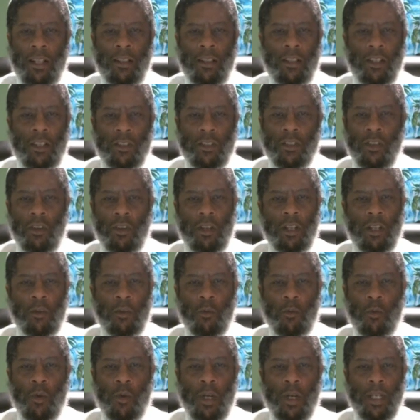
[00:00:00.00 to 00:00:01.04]
There's only
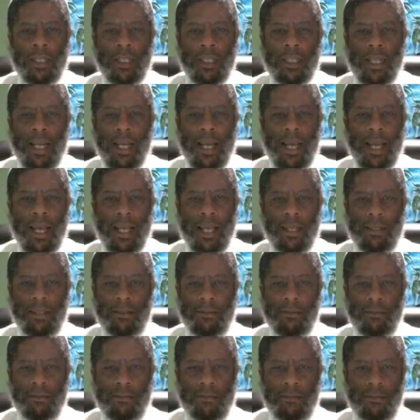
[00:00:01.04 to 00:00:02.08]
one God,
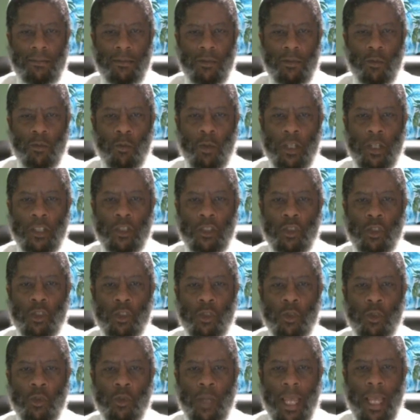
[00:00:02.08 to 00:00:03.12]
one
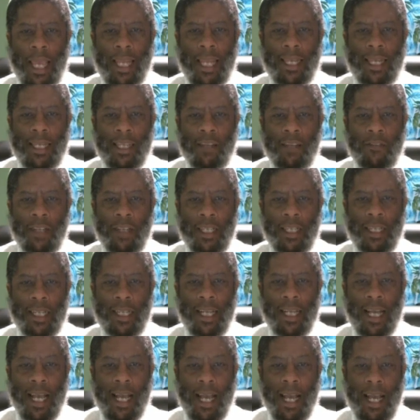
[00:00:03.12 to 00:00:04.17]
true and living
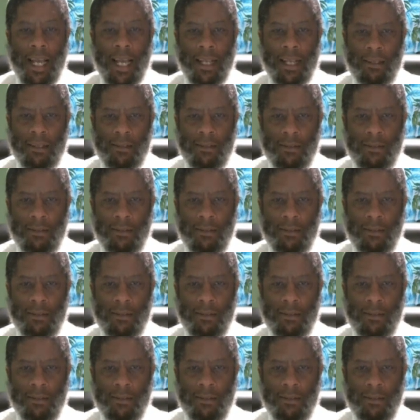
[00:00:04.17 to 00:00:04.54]
God.